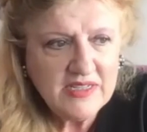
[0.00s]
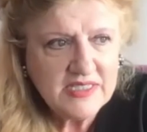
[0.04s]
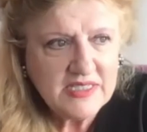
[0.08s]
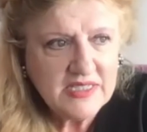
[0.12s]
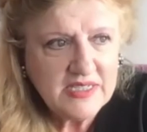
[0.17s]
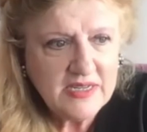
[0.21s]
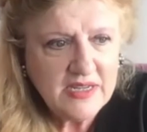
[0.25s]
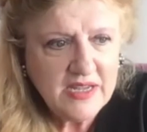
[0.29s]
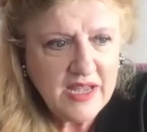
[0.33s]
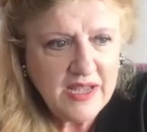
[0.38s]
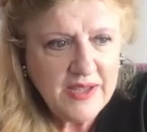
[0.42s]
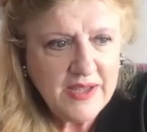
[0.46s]

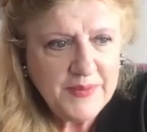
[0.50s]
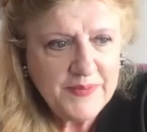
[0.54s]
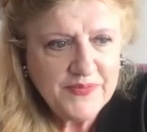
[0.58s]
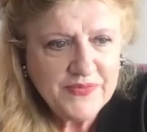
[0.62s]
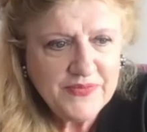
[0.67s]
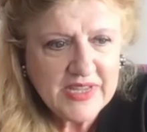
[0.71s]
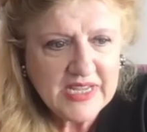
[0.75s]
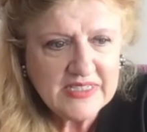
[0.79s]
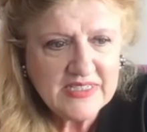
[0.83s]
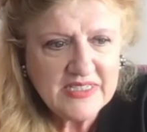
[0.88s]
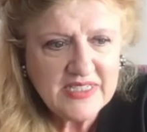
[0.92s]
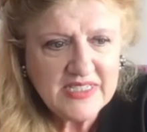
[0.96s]

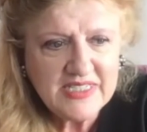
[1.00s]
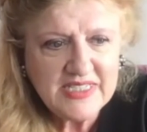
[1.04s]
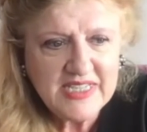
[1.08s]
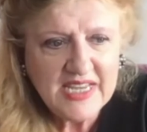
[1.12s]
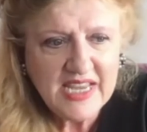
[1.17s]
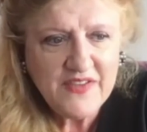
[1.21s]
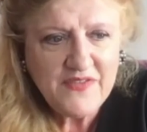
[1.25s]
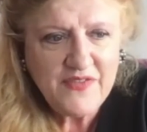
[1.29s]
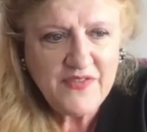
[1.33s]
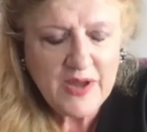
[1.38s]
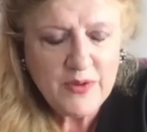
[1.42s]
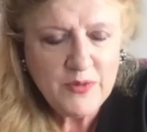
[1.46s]
to see
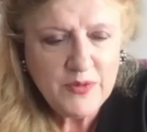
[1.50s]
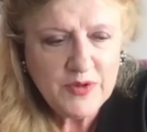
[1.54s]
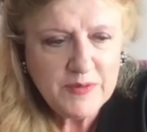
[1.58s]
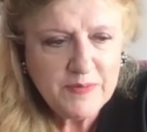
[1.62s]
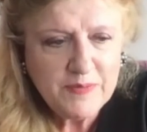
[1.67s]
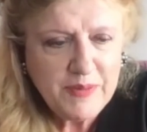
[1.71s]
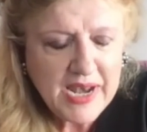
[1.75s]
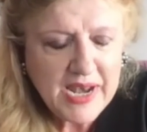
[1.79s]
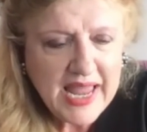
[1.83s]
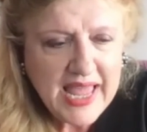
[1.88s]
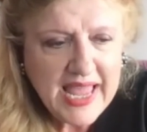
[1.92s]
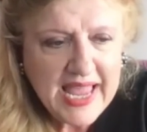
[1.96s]
if I would
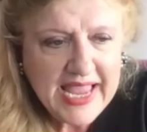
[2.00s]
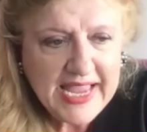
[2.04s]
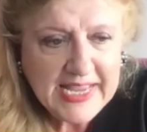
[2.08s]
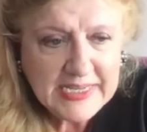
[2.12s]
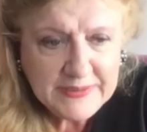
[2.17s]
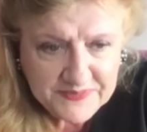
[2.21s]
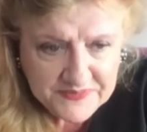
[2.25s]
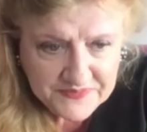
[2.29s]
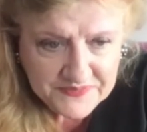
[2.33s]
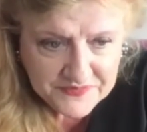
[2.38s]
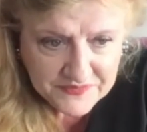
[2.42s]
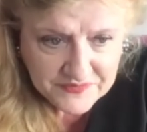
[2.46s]
play
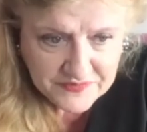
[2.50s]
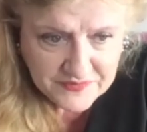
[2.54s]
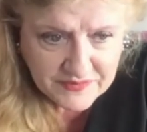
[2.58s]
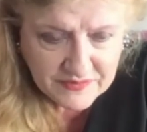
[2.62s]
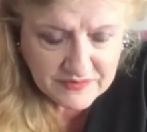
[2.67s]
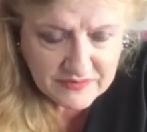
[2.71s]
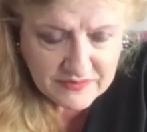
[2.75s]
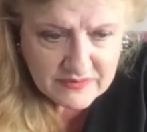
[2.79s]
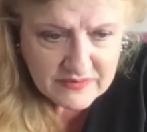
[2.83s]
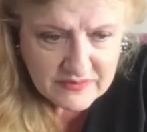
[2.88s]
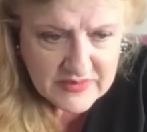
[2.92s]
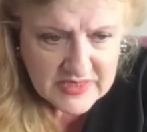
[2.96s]

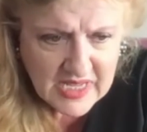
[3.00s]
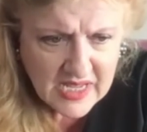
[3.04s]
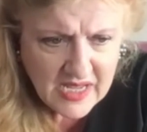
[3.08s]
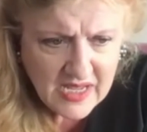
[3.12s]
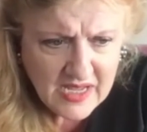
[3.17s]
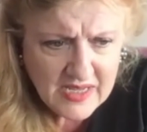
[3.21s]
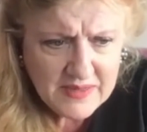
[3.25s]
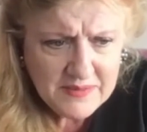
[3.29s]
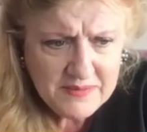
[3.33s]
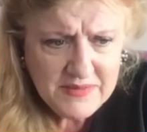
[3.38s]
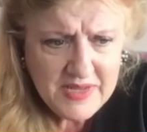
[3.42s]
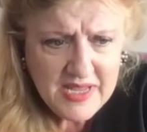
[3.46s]

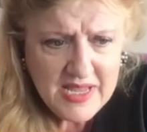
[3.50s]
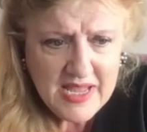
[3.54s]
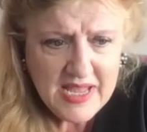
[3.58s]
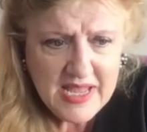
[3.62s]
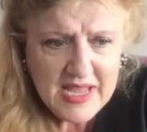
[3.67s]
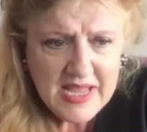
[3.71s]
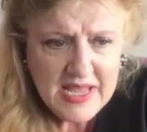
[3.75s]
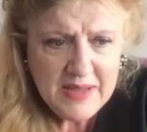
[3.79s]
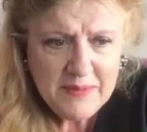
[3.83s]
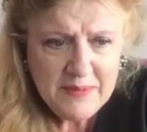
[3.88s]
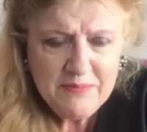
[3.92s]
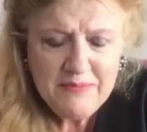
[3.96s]
um,
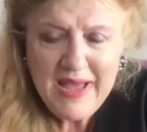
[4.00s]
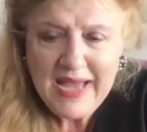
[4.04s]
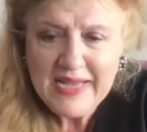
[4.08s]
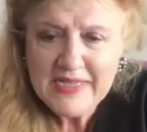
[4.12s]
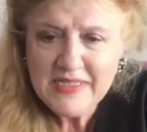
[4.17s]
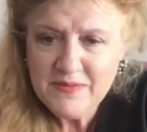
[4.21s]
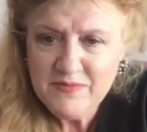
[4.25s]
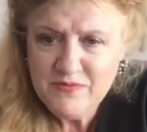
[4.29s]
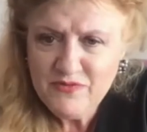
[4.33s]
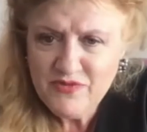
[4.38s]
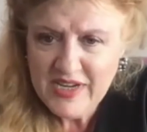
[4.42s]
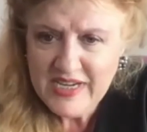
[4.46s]

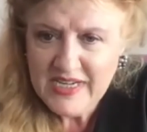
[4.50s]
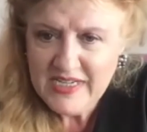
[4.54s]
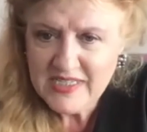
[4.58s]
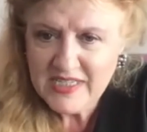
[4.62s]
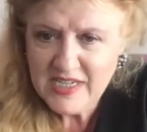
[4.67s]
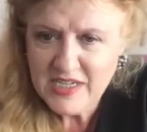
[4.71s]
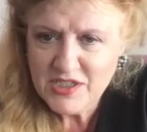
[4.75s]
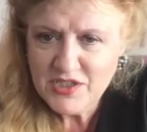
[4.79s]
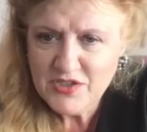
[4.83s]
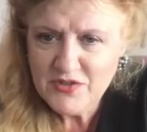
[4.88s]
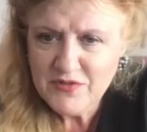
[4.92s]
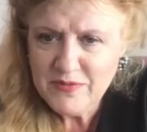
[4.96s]
Madam Rita.
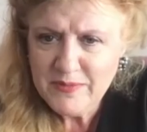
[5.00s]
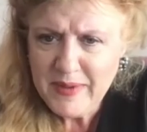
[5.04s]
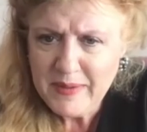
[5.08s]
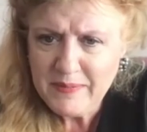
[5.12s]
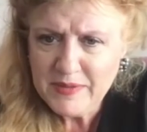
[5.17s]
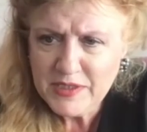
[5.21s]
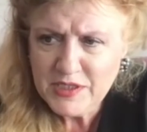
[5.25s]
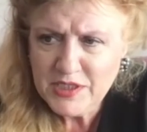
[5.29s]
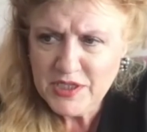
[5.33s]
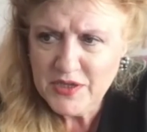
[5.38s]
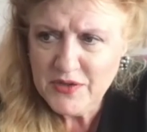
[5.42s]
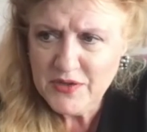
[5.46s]
Do you remember
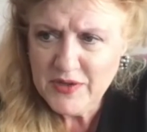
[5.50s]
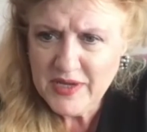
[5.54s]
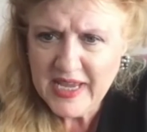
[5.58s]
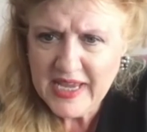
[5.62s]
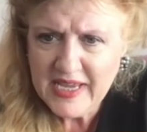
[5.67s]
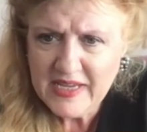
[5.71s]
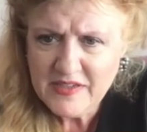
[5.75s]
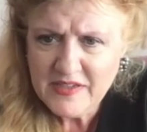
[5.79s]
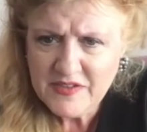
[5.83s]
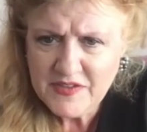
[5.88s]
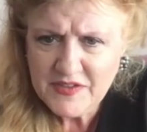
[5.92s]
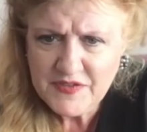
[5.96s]
Two
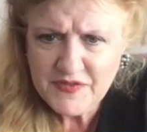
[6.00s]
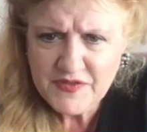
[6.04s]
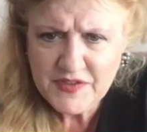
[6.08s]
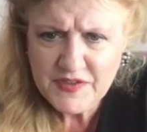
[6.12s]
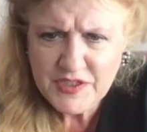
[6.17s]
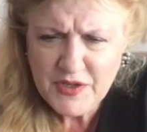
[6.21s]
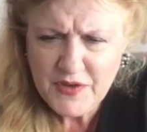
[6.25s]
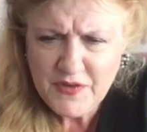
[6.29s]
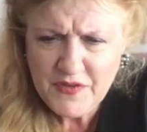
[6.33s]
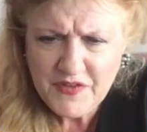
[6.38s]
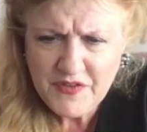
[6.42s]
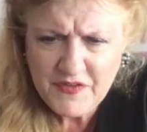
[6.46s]
Kids for
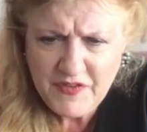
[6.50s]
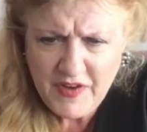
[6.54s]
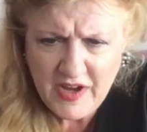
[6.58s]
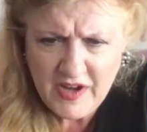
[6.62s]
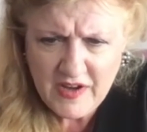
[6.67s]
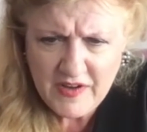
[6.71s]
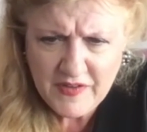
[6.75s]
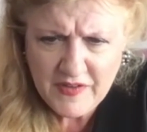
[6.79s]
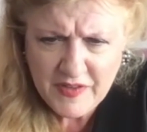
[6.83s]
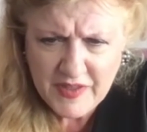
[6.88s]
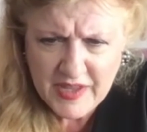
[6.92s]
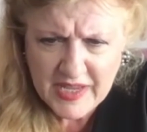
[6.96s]
Two
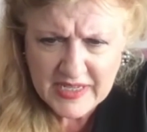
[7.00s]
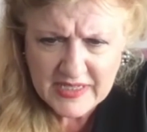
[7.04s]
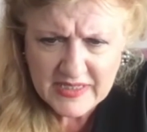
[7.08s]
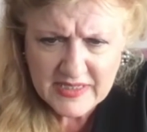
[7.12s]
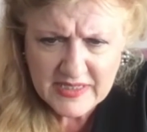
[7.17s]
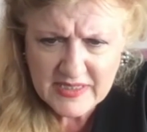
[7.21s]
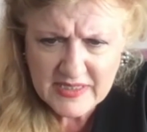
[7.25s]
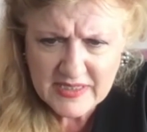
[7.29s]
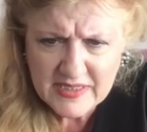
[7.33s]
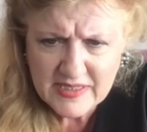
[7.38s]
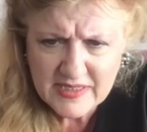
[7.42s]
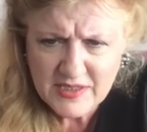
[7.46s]

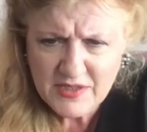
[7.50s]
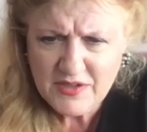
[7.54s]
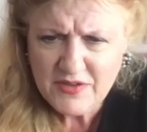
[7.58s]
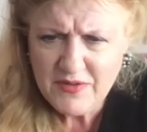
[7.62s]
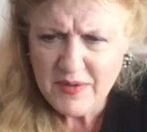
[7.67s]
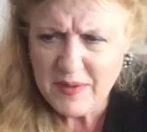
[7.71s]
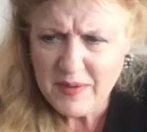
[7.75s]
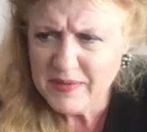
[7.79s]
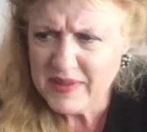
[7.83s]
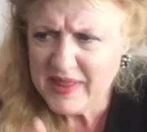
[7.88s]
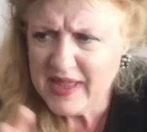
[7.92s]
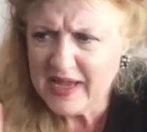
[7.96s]
Farthings? You
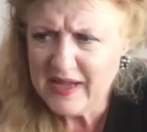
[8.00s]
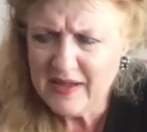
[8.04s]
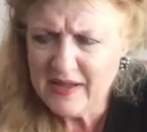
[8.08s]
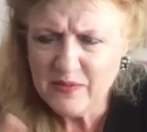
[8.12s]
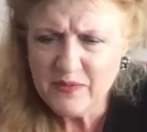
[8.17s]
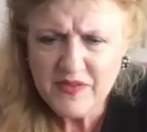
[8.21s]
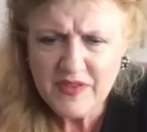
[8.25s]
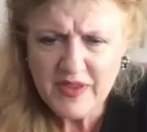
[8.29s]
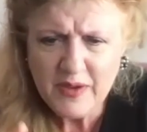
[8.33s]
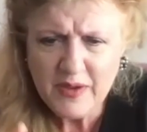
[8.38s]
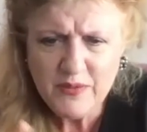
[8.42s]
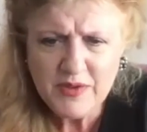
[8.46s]
remember that
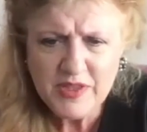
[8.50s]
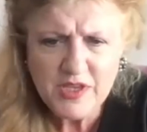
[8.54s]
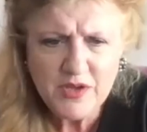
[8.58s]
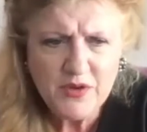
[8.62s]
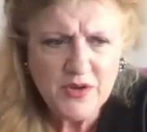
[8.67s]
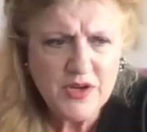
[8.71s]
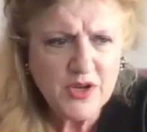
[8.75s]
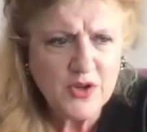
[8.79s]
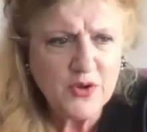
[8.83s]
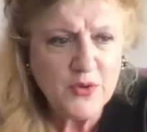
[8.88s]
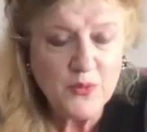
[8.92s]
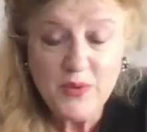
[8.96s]
thing with the
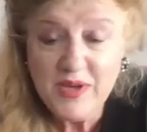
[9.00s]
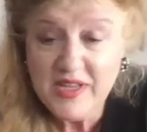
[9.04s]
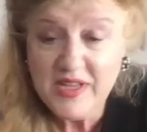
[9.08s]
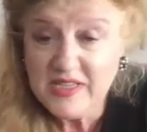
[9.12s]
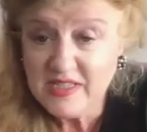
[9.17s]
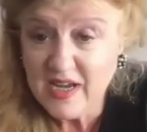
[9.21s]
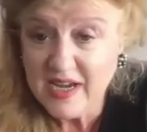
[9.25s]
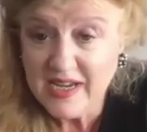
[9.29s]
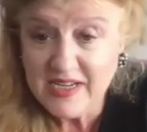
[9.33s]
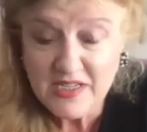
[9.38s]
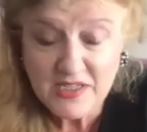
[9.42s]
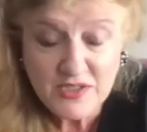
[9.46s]
unicorn with
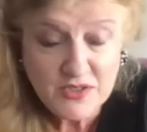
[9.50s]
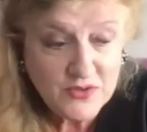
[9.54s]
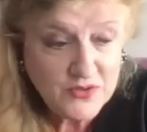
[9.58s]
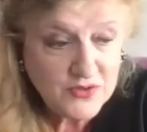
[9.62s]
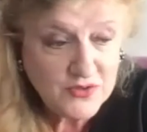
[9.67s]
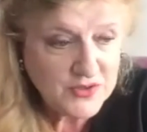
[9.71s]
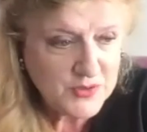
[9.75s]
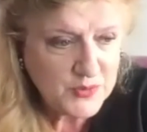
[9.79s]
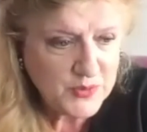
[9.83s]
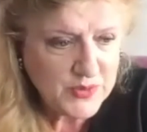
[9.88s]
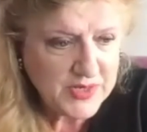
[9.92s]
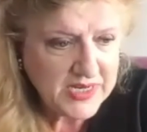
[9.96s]
Diana
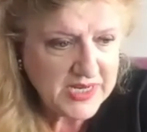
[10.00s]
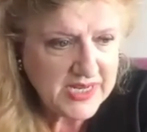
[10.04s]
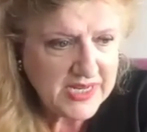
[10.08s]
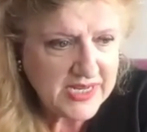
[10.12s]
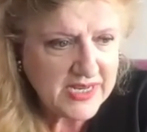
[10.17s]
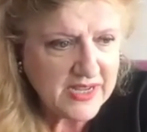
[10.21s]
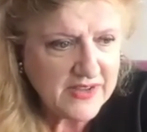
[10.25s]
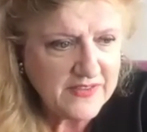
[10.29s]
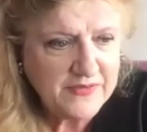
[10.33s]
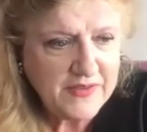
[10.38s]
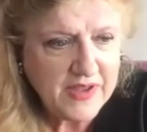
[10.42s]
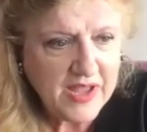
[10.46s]
Dawes? Weirdly
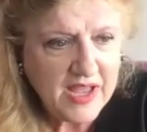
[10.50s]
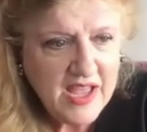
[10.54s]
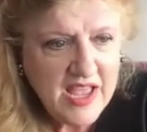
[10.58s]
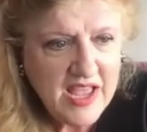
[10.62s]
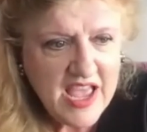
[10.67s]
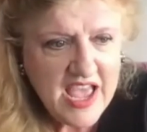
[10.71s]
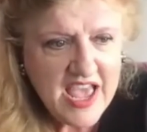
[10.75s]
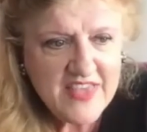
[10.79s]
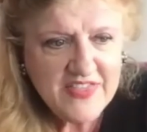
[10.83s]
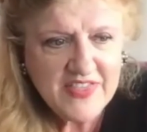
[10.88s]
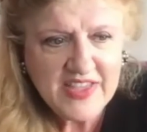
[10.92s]
enough, they